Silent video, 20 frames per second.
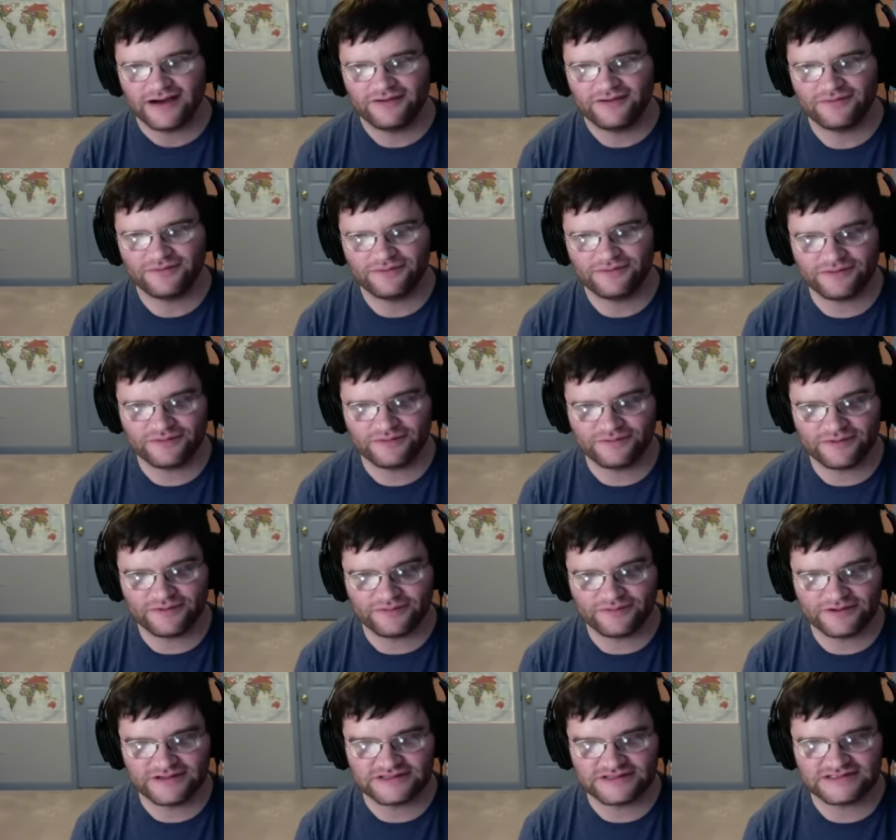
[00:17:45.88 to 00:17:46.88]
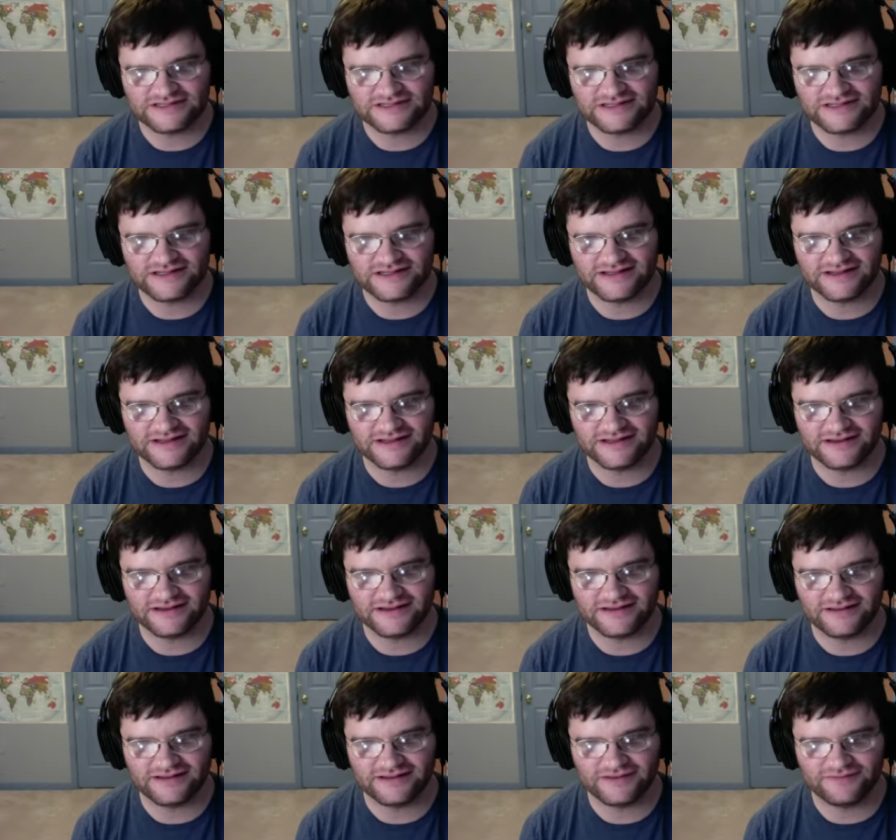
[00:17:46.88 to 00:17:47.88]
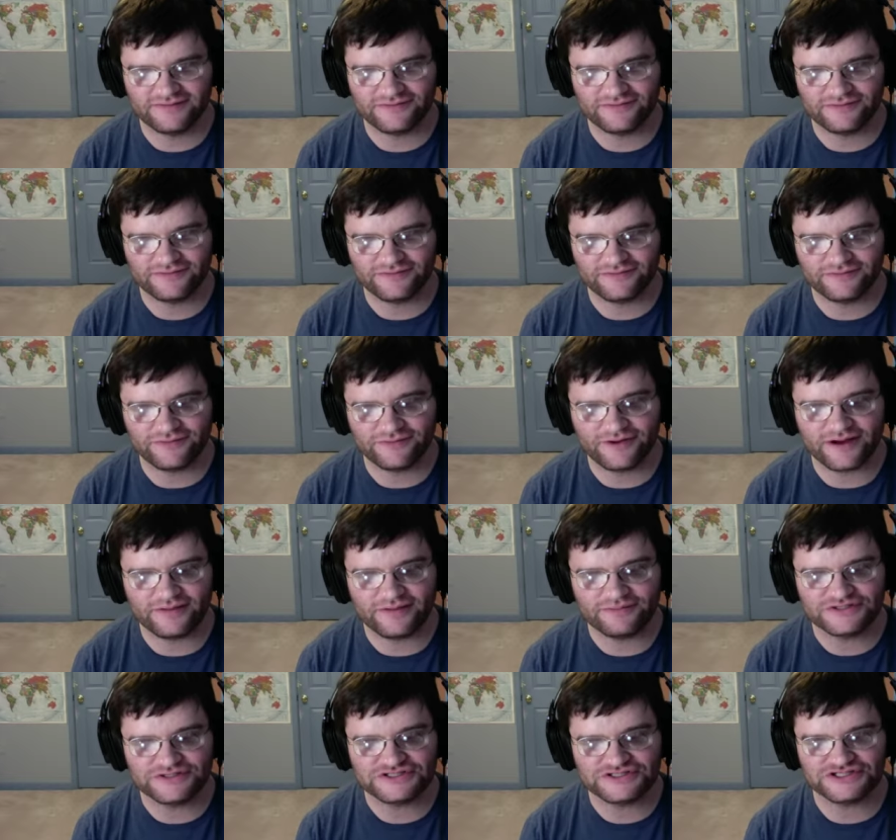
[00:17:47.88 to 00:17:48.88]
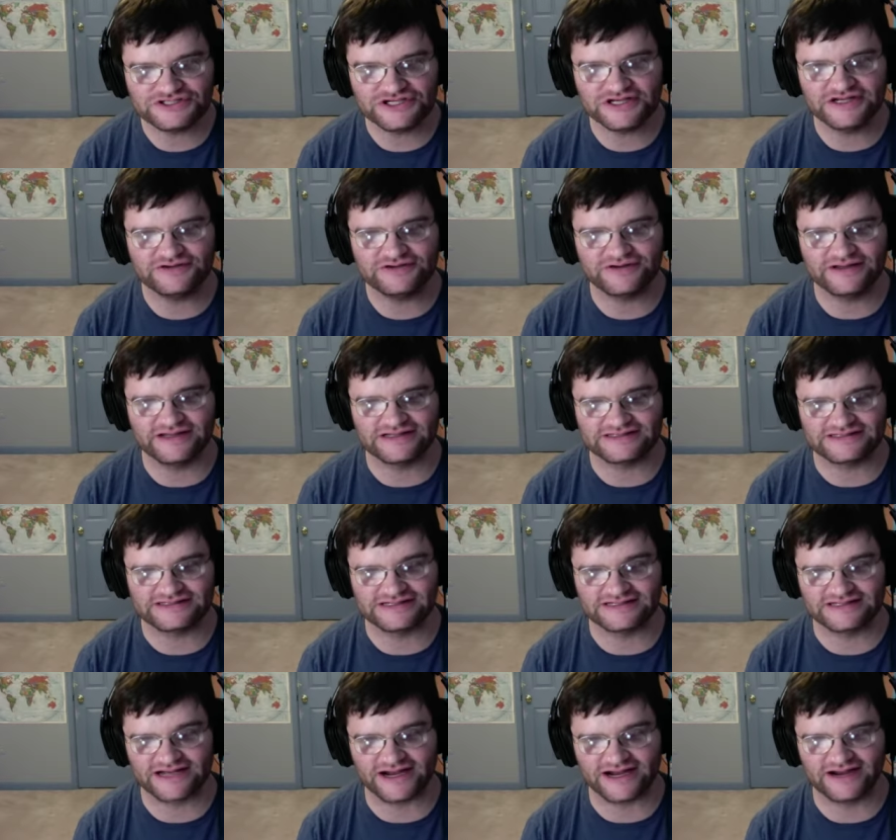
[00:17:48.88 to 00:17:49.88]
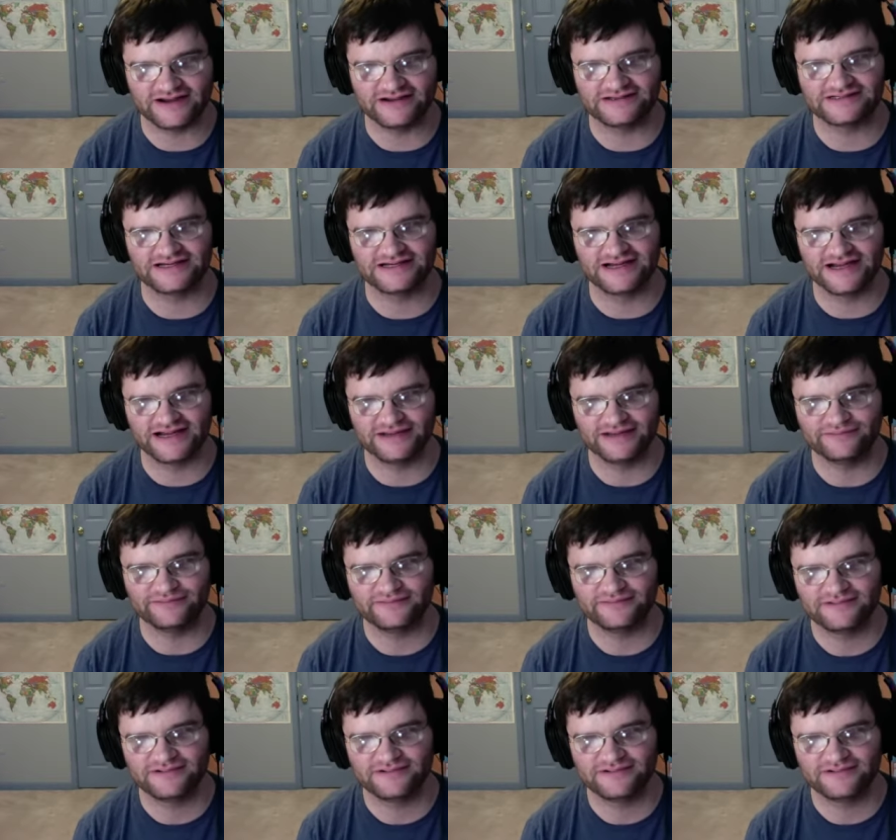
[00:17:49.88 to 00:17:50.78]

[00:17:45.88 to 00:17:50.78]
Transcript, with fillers: Just well, what there. was the what was she doing this entire time?